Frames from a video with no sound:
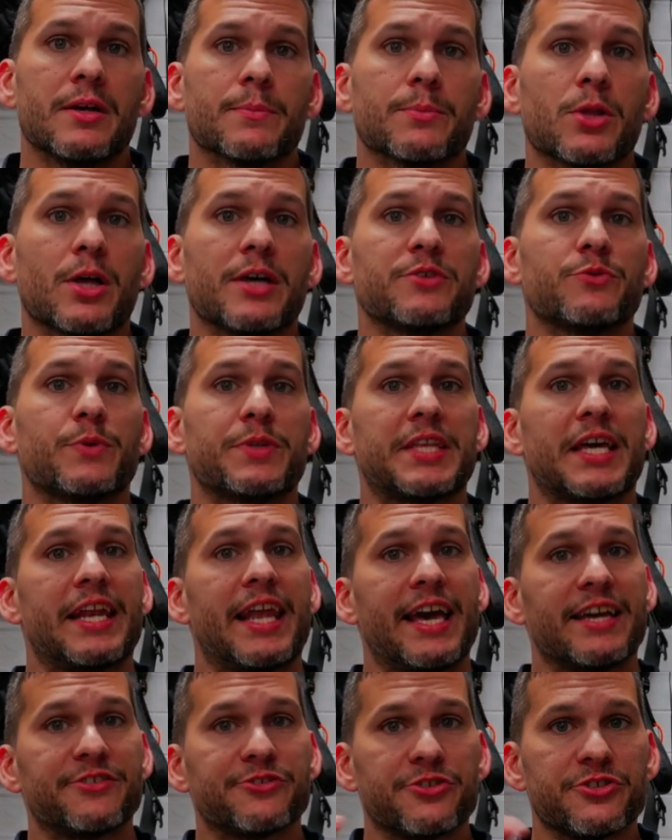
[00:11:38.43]
Plus, with that
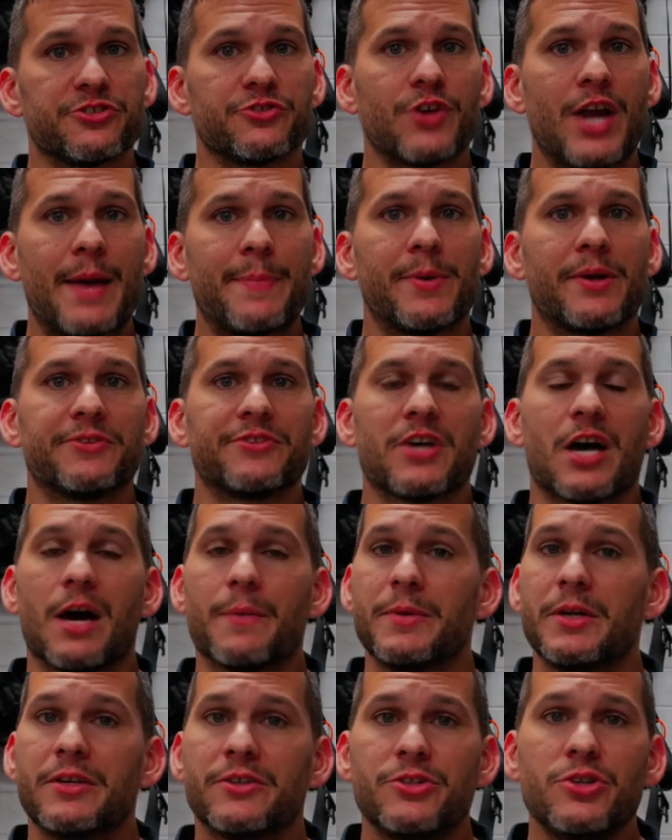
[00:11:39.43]
extra strap on
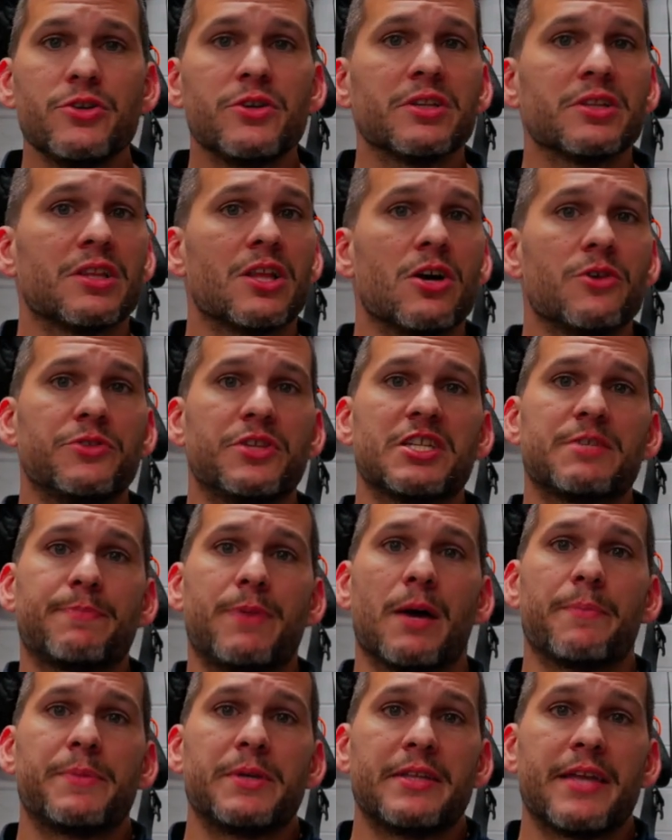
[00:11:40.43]
top, you can load this
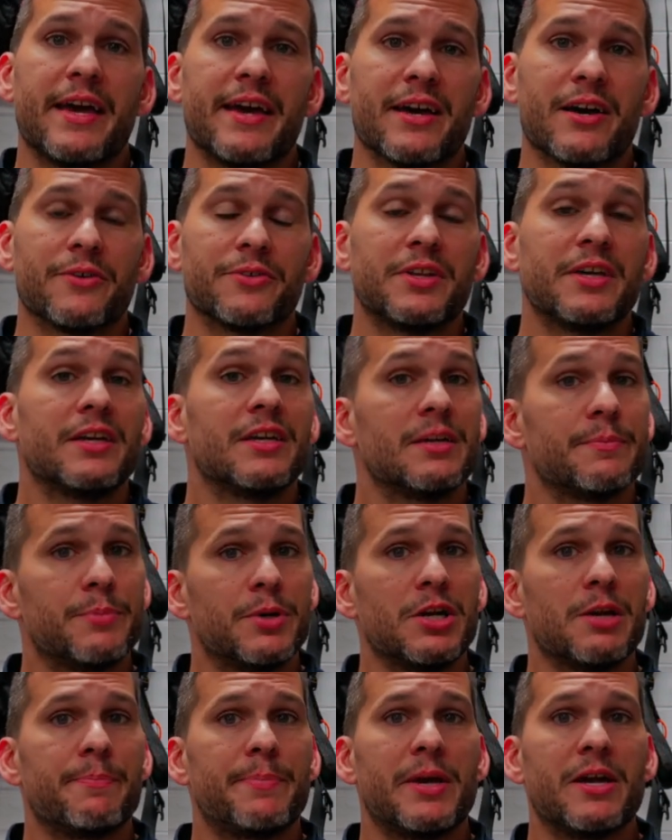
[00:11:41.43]
puppy down,
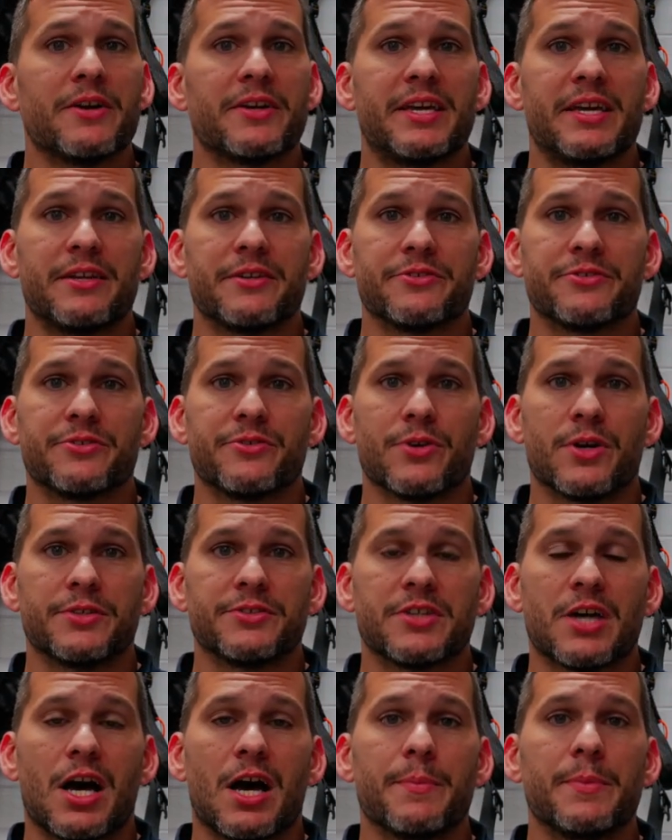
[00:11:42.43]
put a bear canister on
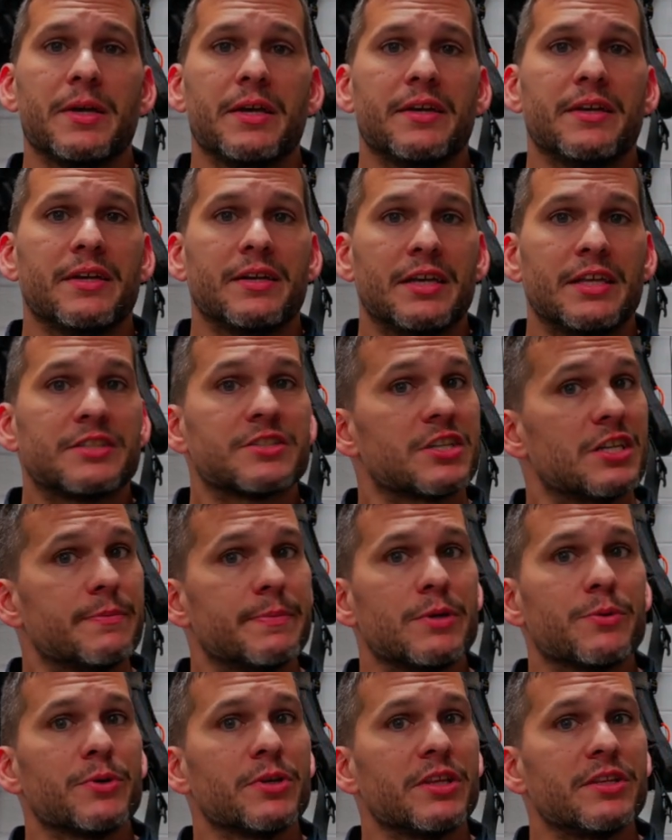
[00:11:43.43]
top. It's going to
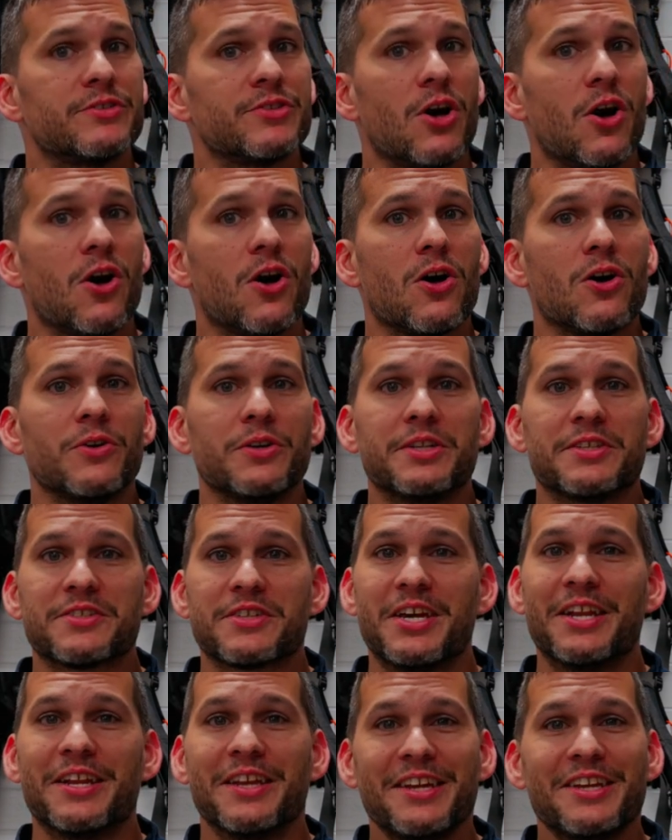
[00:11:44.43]
be really tall, and it's
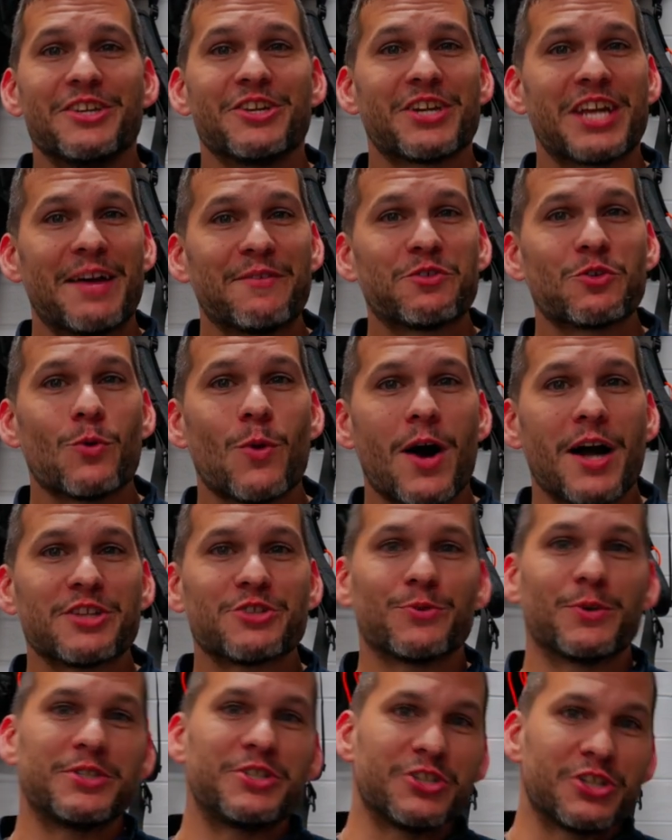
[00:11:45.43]
you're going to have to
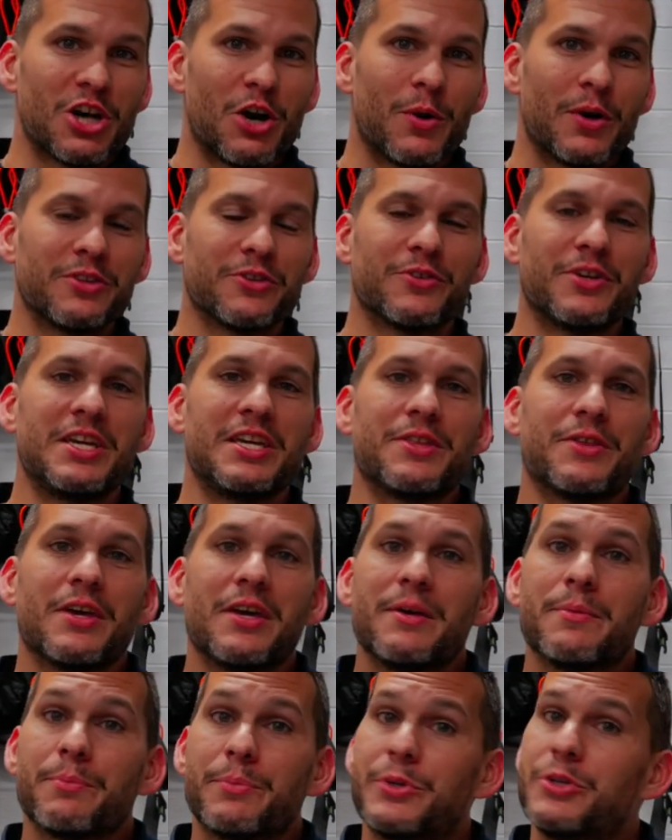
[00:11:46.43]
watch what you go underneath
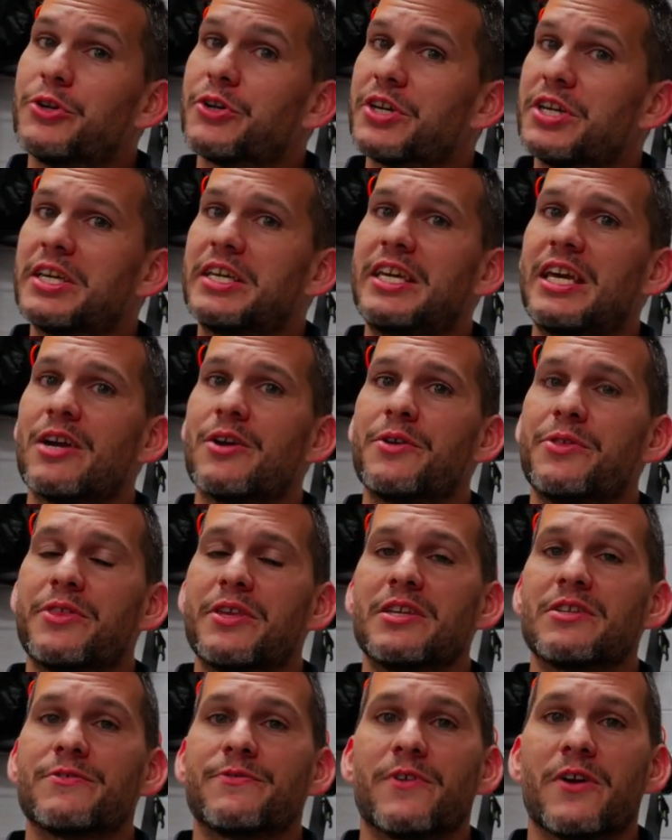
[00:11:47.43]
but you're gonna carry
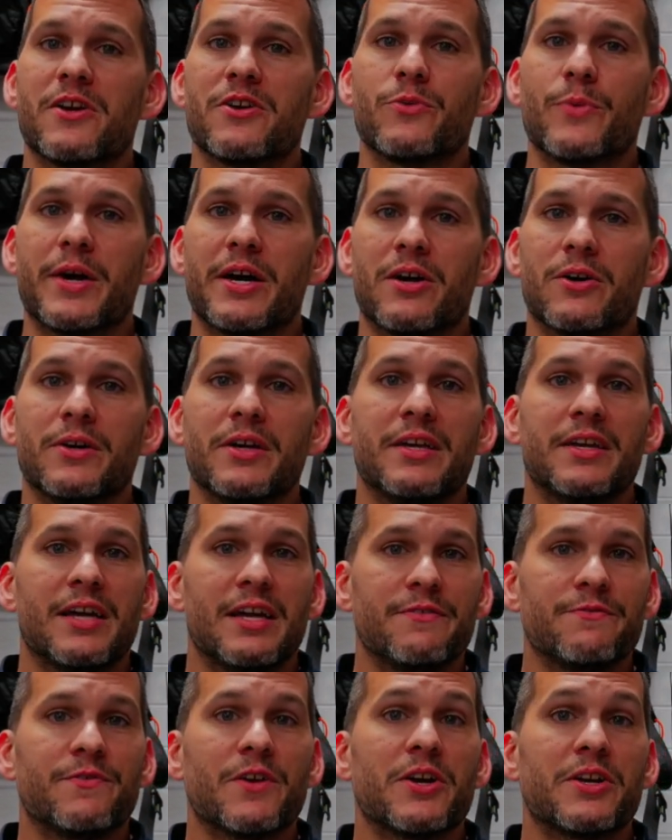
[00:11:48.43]
things very well
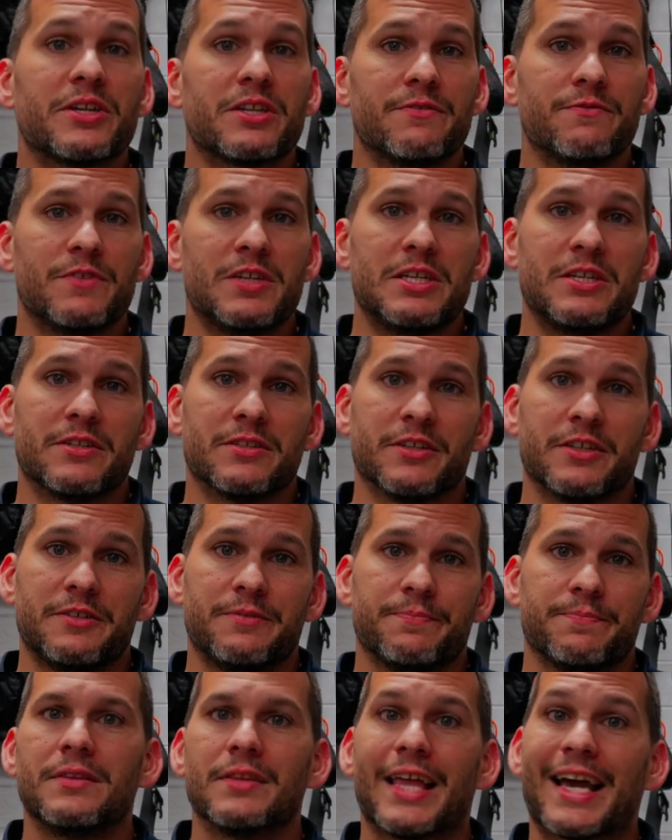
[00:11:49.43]
and very conveniently.
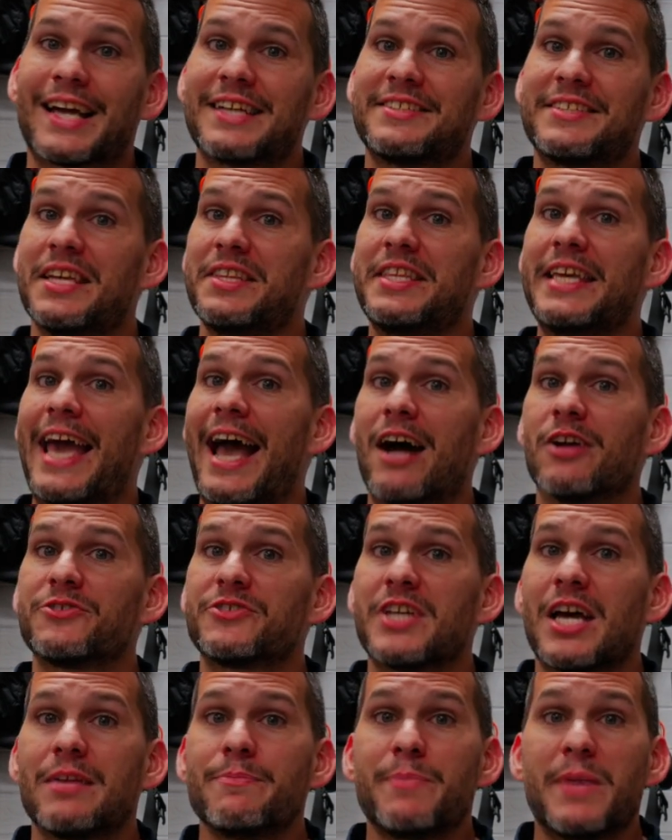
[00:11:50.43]
Like I said, the
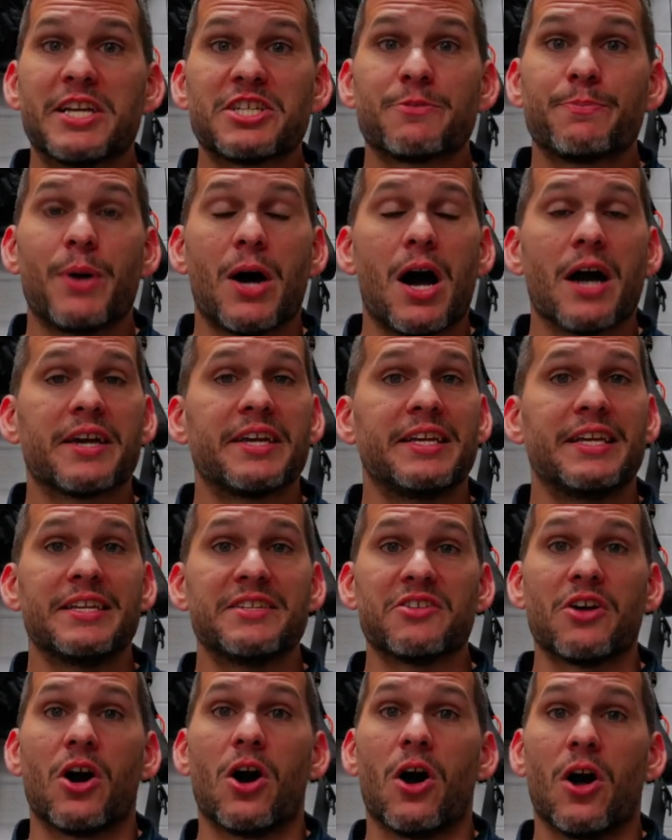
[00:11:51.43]
outside mesh pocket
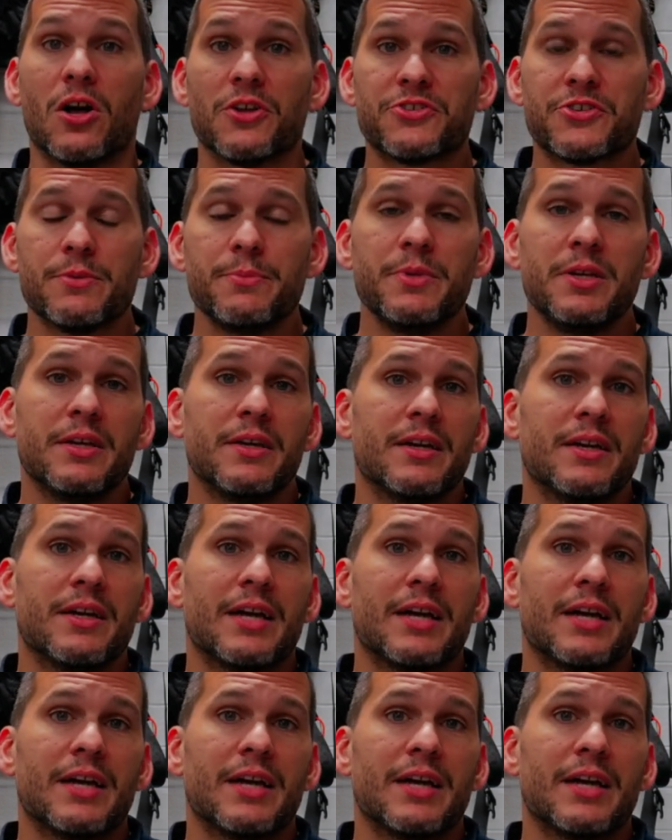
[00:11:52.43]
is awesome.